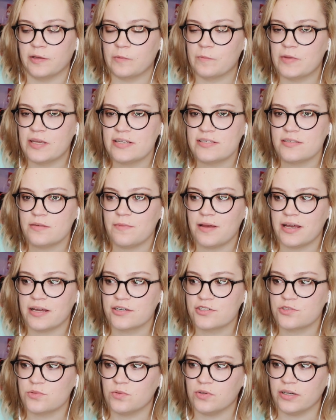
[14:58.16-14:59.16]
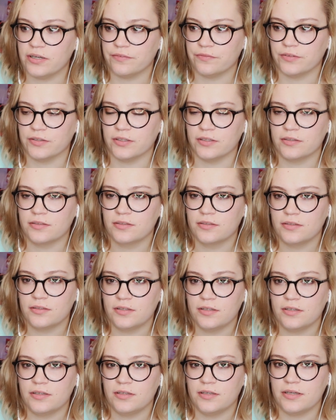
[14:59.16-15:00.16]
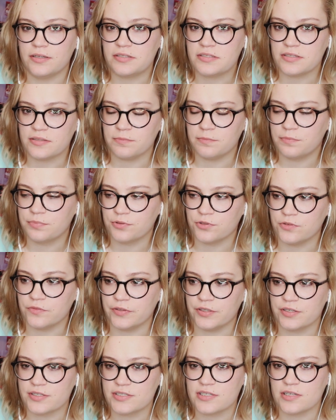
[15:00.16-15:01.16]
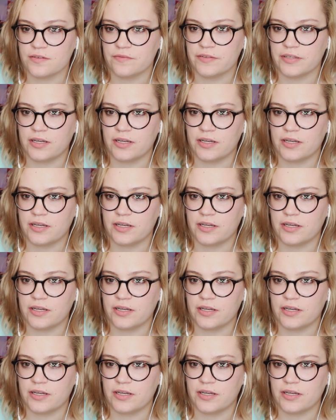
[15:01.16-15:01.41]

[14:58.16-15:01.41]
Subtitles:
Like, make some actual effort into proving yourself.